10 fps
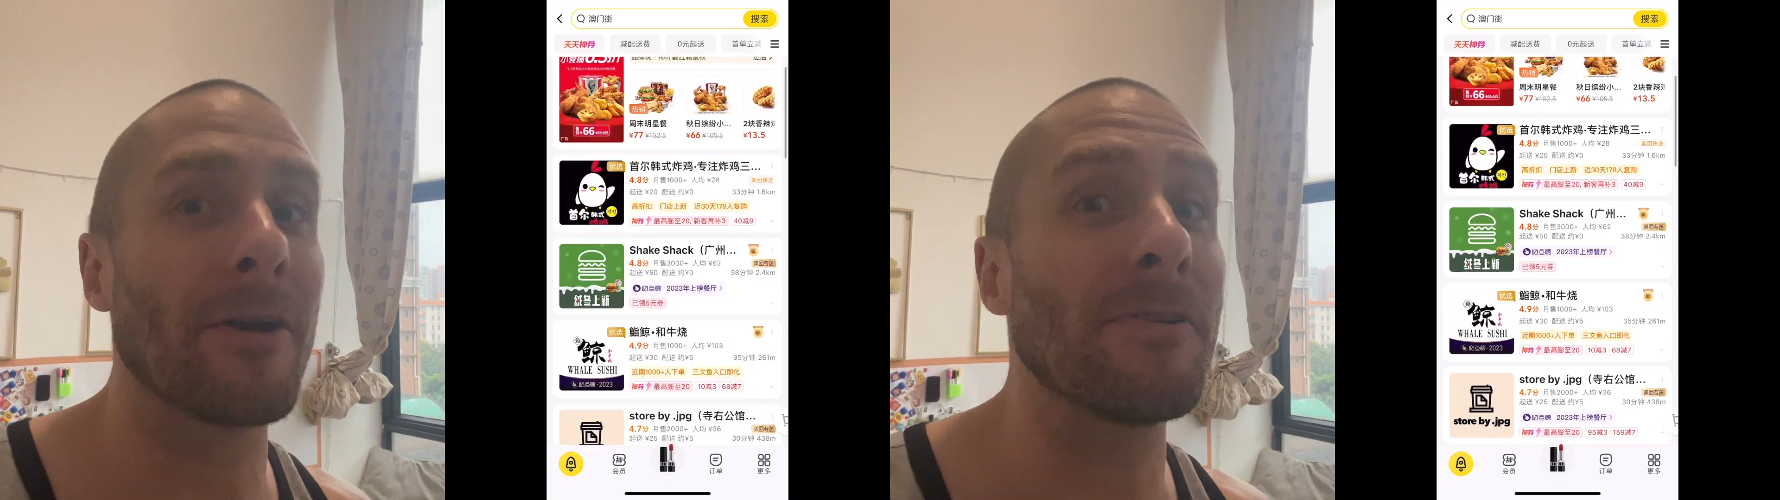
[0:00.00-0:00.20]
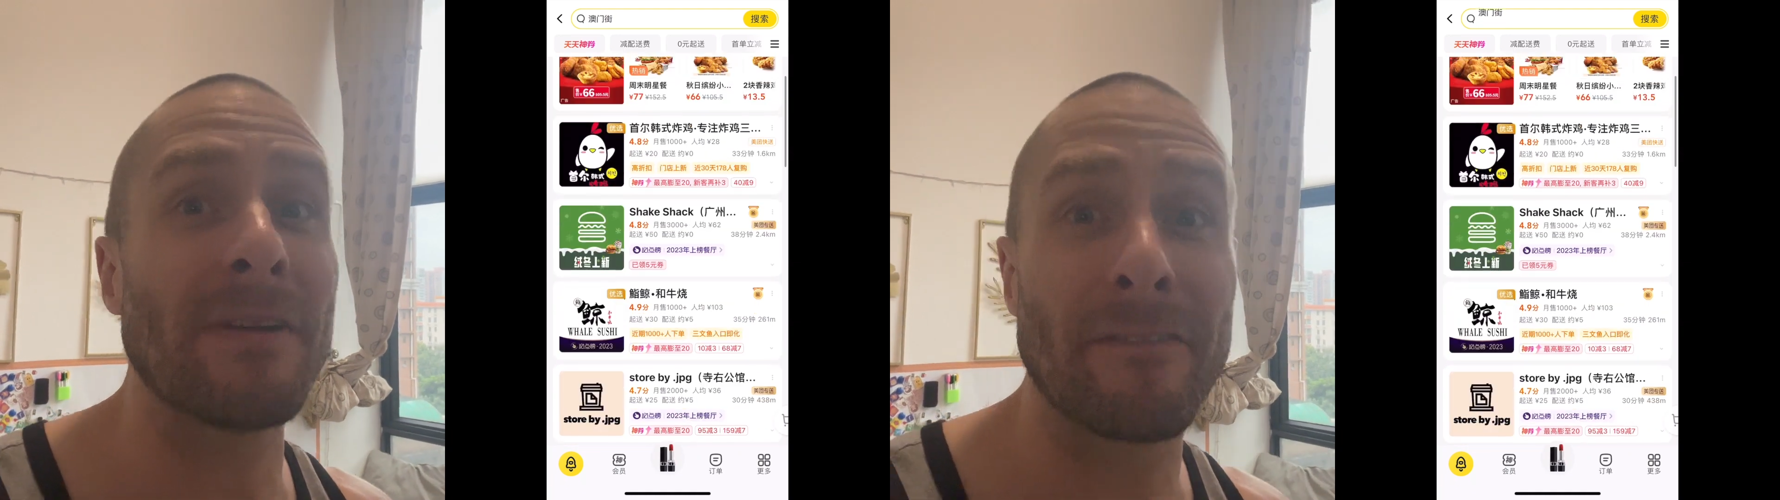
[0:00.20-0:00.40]
I
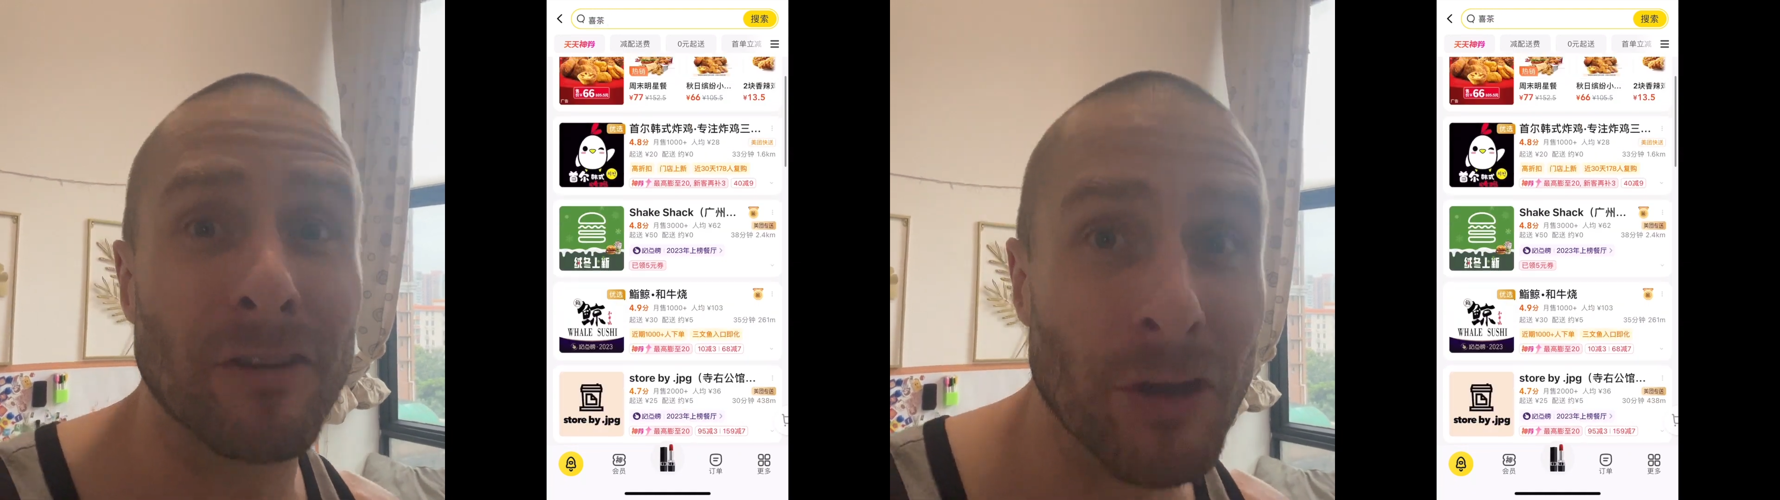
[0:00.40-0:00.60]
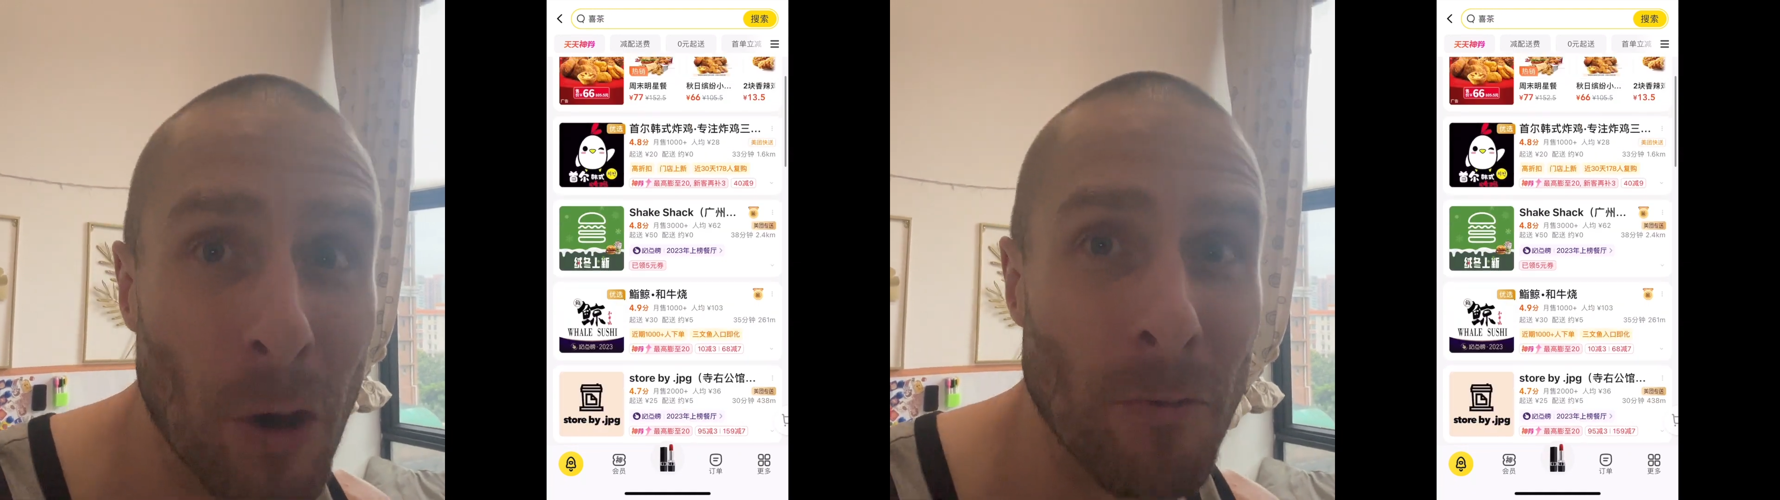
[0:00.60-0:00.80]
don't even have
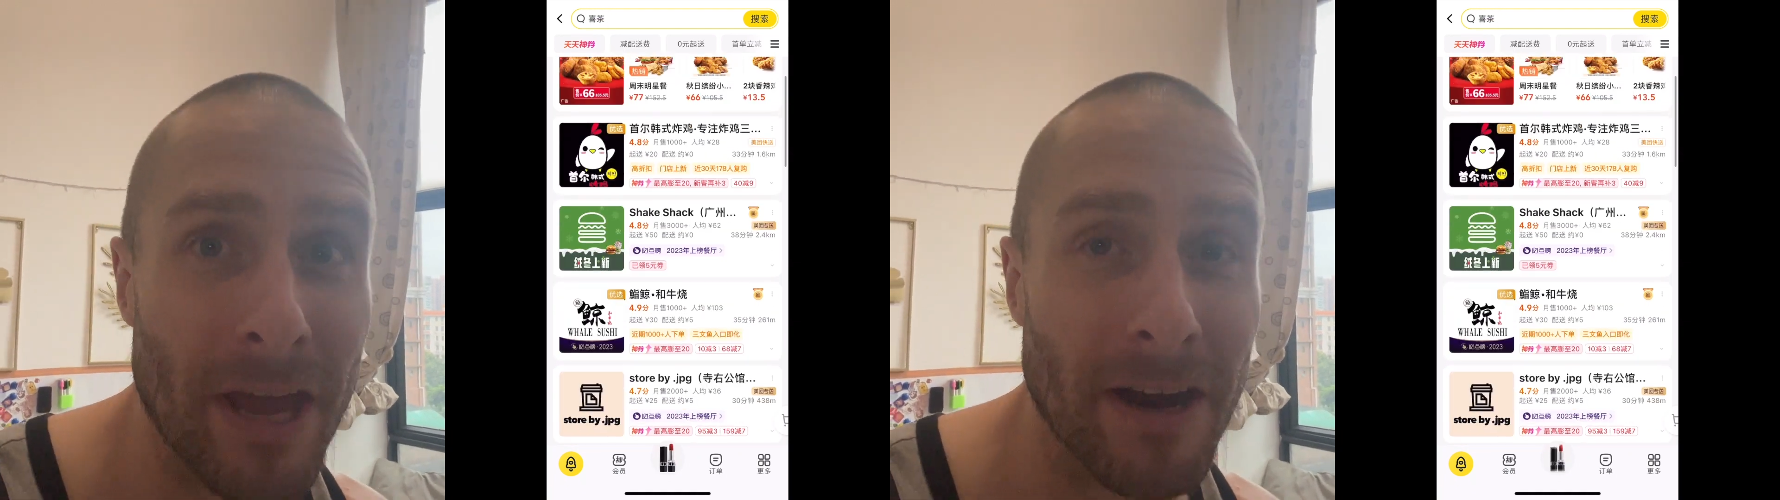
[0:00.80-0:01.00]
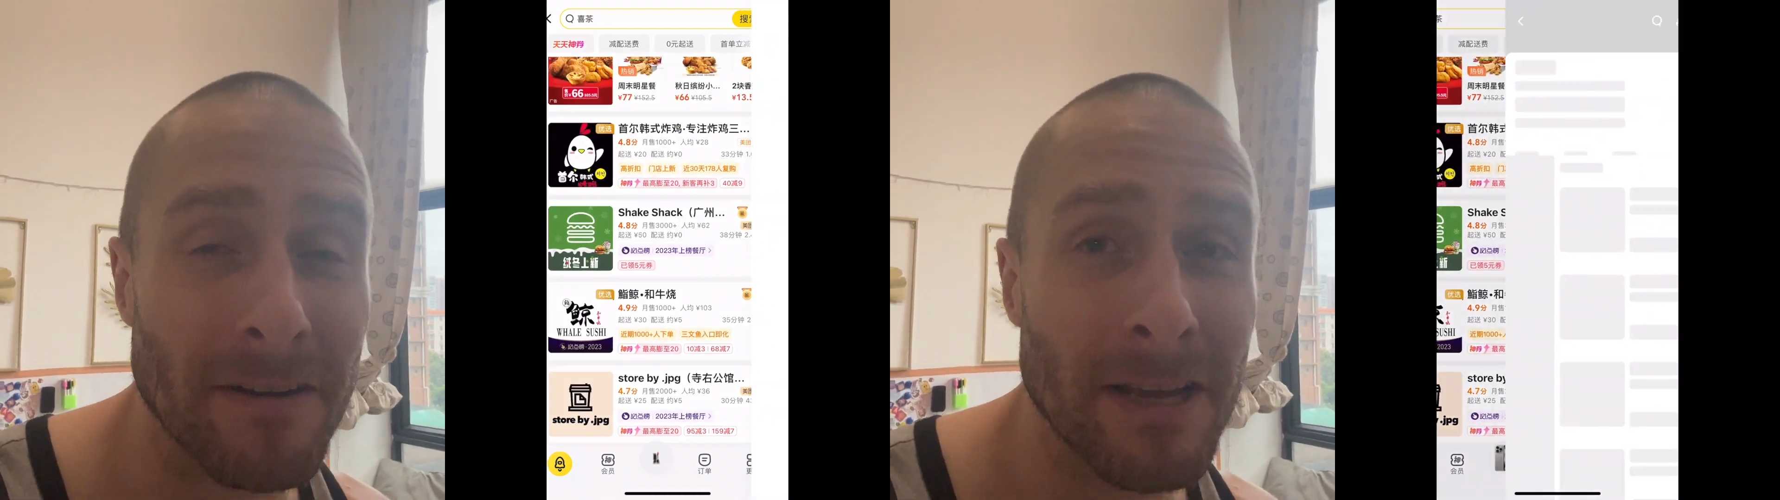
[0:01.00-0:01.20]
to go
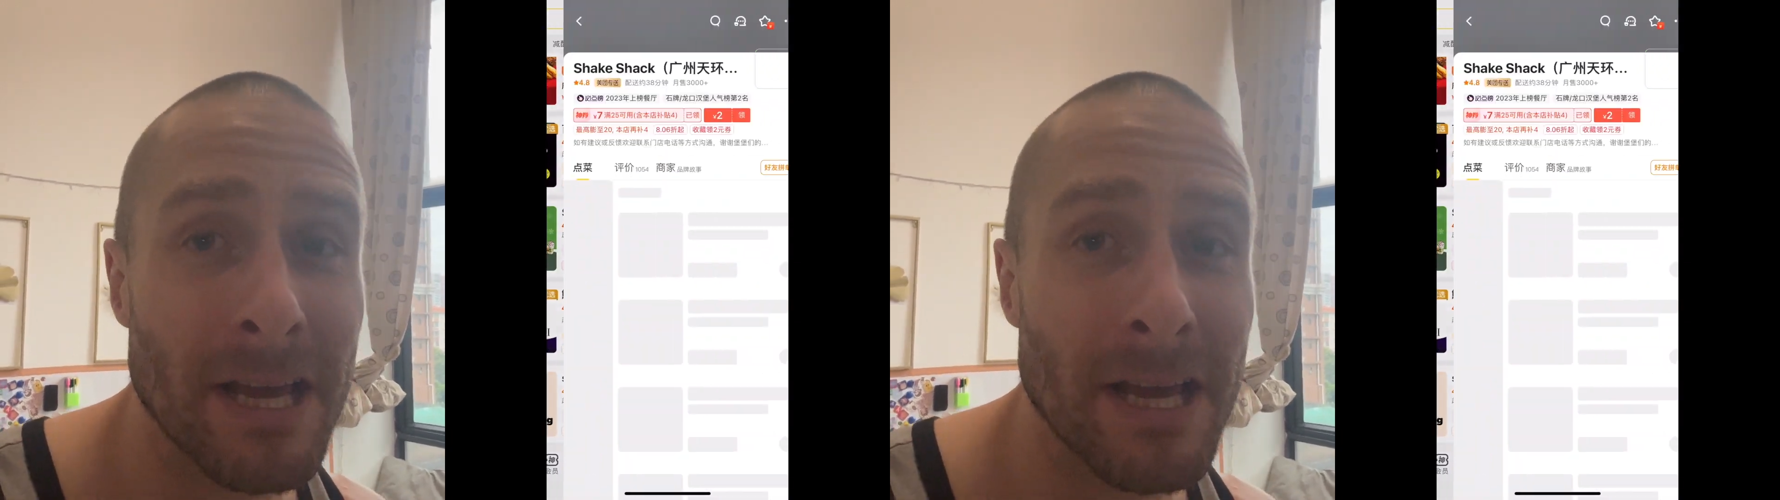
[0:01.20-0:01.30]
there.